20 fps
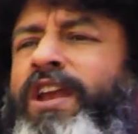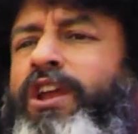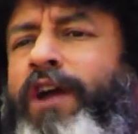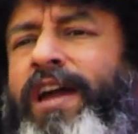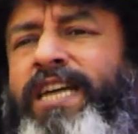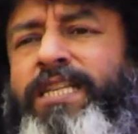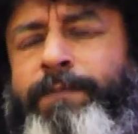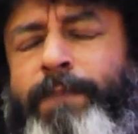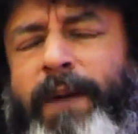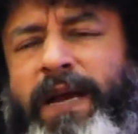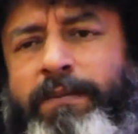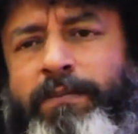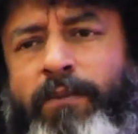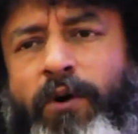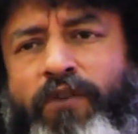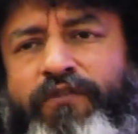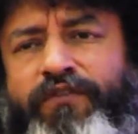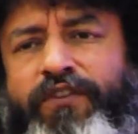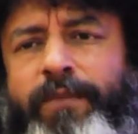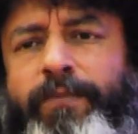you expect
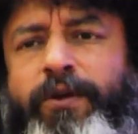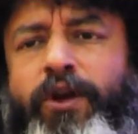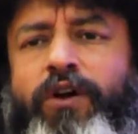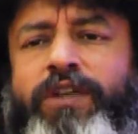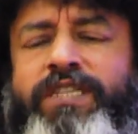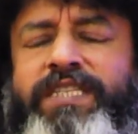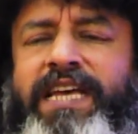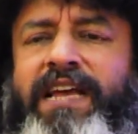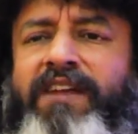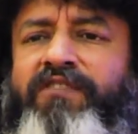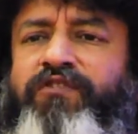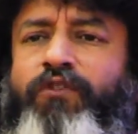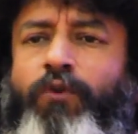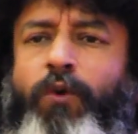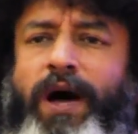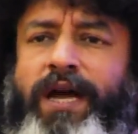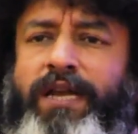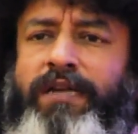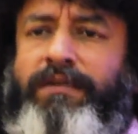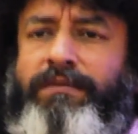more from yourself,
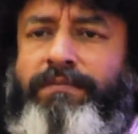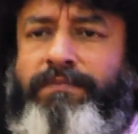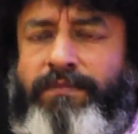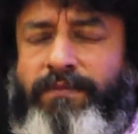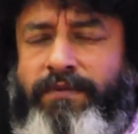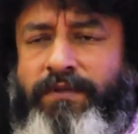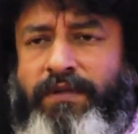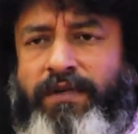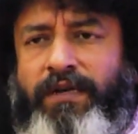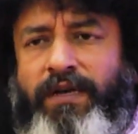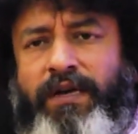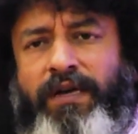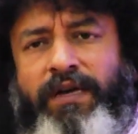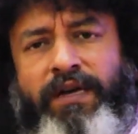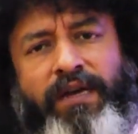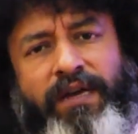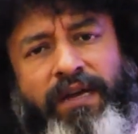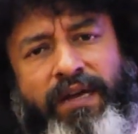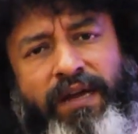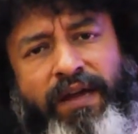1,
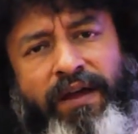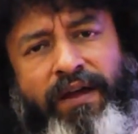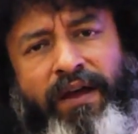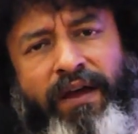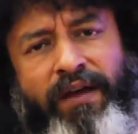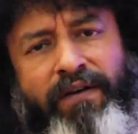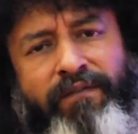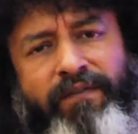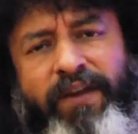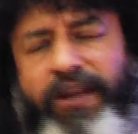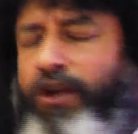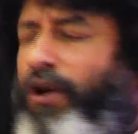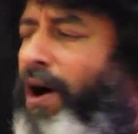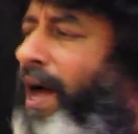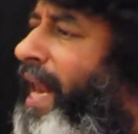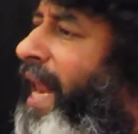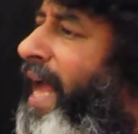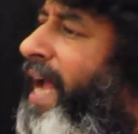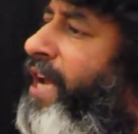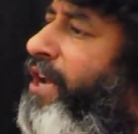when you align